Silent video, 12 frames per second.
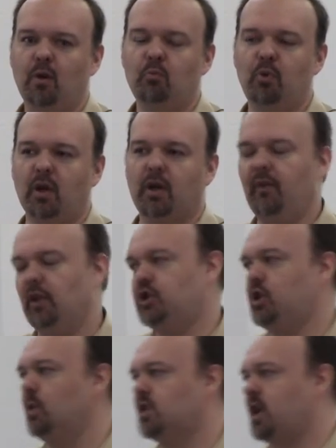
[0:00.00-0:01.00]
book in the
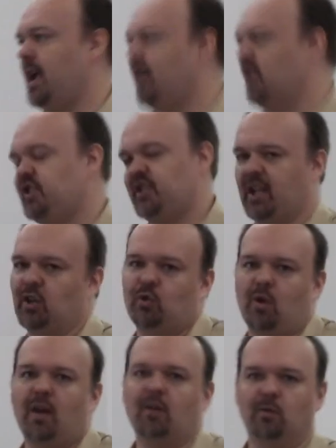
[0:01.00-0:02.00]
Jewish canon, Second
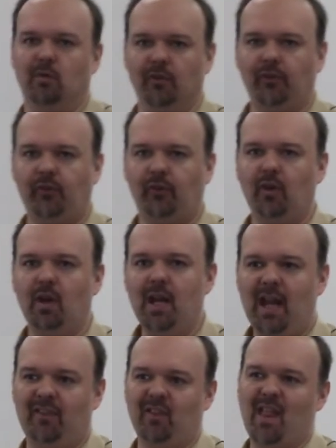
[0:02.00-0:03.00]
Chronicles,
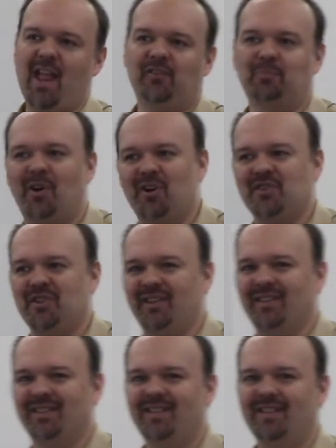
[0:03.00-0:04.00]
and the last
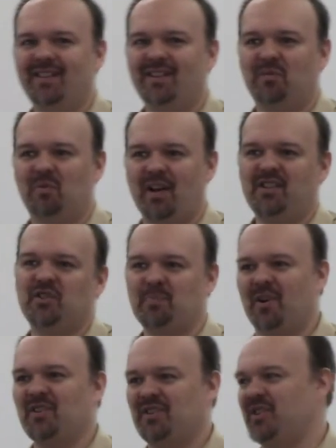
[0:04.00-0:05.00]
person, righteous
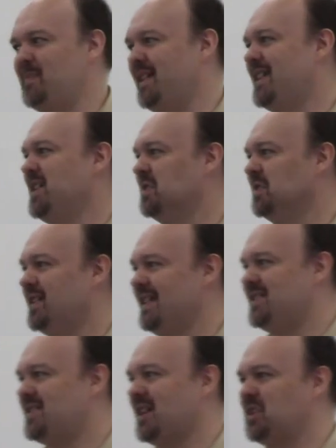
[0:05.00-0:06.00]
person to be killed in
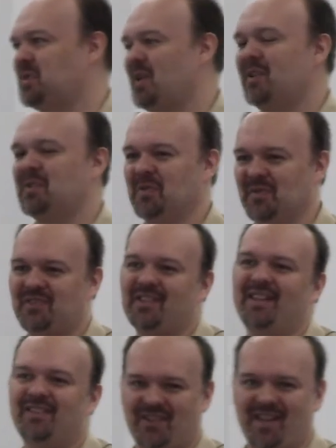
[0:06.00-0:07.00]
Second Chronicles
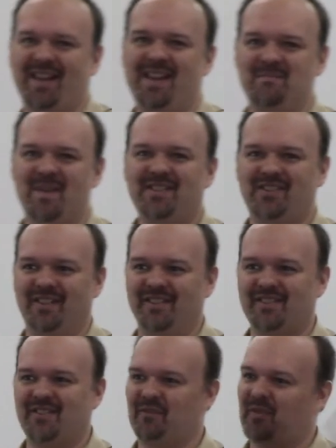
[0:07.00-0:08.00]
is the guy he
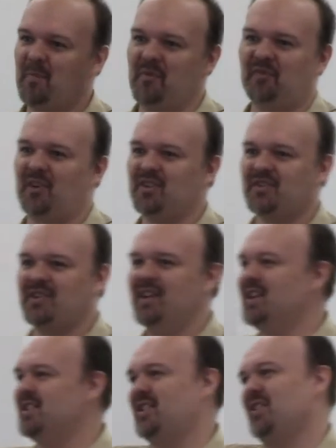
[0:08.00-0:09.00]
mentions. So from the first
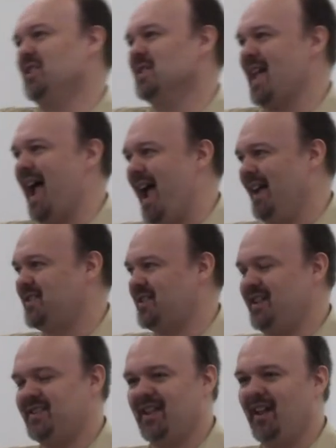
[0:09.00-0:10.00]
to the last,
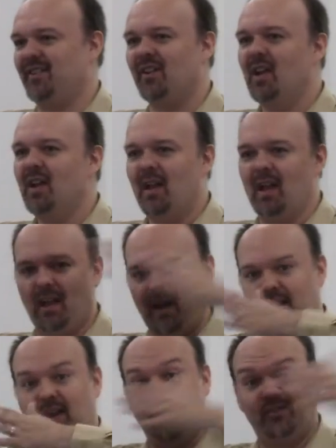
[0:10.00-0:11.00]
he says uh,
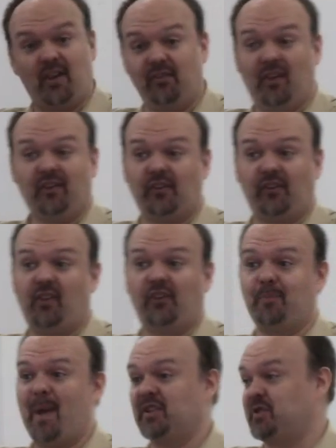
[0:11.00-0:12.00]
he, he said this is the
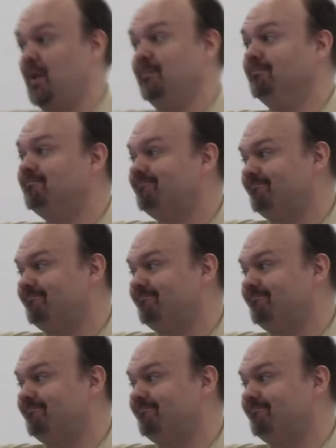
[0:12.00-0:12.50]
spectrum.